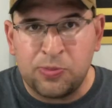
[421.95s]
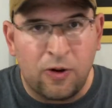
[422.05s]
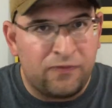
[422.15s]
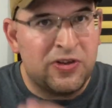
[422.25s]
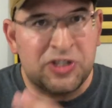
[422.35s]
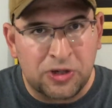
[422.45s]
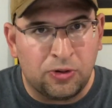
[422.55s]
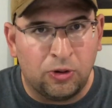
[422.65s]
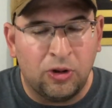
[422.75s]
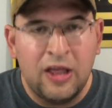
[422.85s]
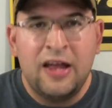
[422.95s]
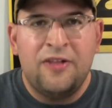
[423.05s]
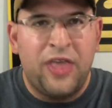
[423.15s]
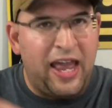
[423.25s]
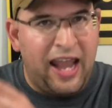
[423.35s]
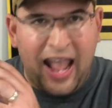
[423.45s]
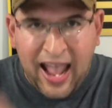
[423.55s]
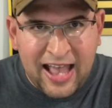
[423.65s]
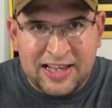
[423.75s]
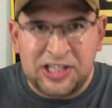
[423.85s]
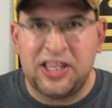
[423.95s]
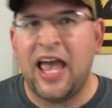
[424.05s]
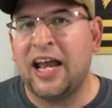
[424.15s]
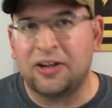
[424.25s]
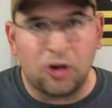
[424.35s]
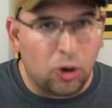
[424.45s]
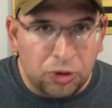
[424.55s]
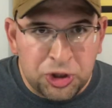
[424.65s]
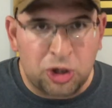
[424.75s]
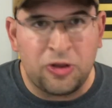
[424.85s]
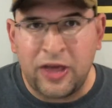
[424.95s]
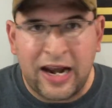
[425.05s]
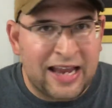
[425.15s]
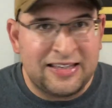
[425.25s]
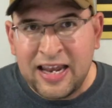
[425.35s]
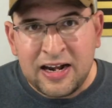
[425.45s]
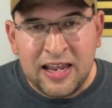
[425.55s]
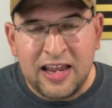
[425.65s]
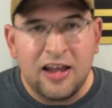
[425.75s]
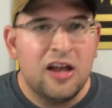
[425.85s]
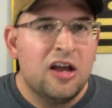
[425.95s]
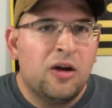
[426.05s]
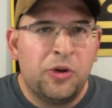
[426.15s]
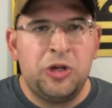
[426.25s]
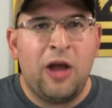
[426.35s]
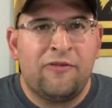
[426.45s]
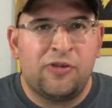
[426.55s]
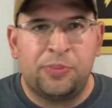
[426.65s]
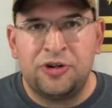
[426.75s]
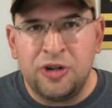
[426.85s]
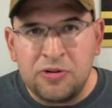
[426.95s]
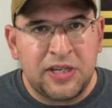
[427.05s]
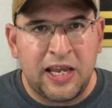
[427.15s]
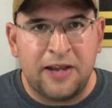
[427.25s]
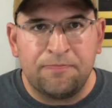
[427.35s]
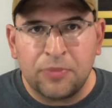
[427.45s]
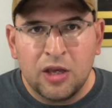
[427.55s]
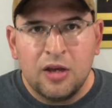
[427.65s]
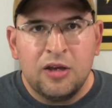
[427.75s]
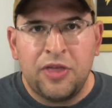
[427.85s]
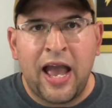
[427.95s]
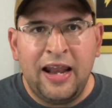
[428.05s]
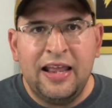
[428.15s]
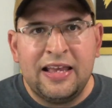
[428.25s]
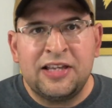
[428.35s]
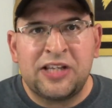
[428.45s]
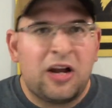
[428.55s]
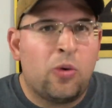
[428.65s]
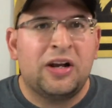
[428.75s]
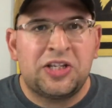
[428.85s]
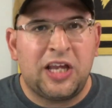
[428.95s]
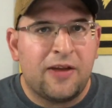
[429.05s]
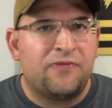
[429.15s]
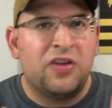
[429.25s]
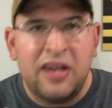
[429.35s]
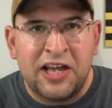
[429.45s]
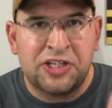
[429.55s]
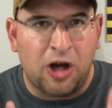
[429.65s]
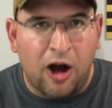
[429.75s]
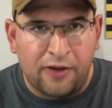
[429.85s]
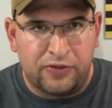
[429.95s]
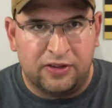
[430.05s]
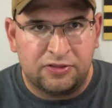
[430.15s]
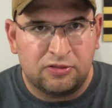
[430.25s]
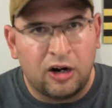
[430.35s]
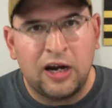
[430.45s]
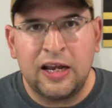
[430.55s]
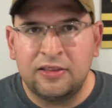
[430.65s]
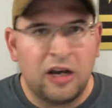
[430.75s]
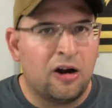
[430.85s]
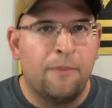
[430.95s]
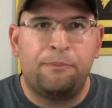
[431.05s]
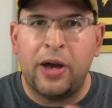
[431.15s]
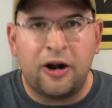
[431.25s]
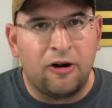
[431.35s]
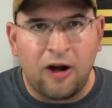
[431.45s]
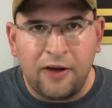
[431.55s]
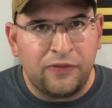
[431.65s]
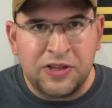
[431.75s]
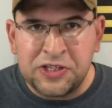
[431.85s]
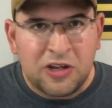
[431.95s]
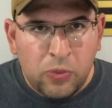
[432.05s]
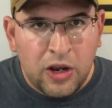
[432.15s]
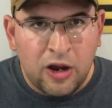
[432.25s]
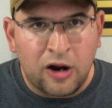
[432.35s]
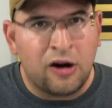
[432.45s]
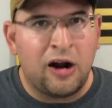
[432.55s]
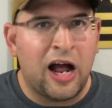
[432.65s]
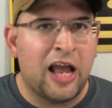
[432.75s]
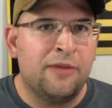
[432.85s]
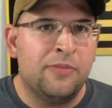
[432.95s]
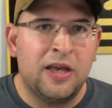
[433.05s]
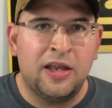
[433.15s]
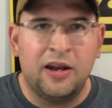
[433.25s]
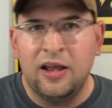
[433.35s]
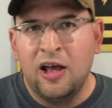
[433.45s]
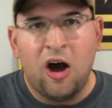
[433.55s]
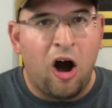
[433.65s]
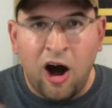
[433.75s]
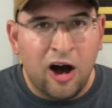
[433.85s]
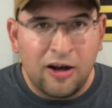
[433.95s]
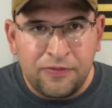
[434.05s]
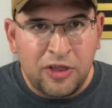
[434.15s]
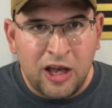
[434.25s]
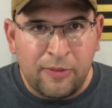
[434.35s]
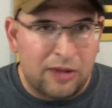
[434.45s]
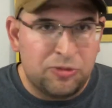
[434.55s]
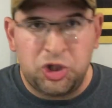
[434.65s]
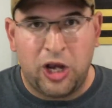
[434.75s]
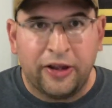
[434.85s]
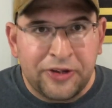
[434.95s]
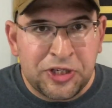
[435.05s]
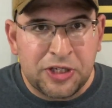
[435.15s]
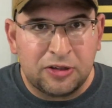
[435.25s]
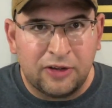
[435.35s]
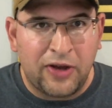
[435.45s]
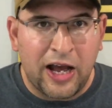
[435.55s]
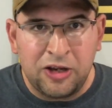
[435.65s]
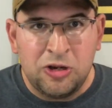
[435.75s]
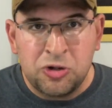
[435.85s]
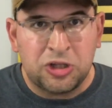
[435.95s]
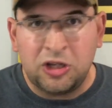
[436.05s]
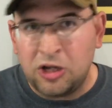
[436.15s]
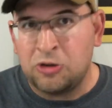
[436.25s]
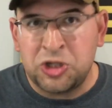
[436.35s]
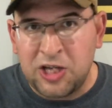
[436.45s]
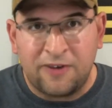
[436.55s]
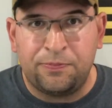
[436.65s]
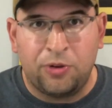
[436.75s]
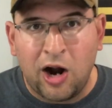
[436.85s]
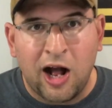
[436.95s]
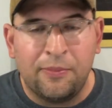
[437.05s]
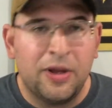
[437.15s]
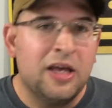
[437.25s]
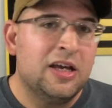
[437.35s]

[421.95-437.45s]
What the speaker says: more physical, that has that culture, that identity. When you have a Purdue team that is, I don't want to say a finesse offense, all right? They're a better offense than we are. I'm in awe of them. I'm jealous of how usually Coach Jeff Brom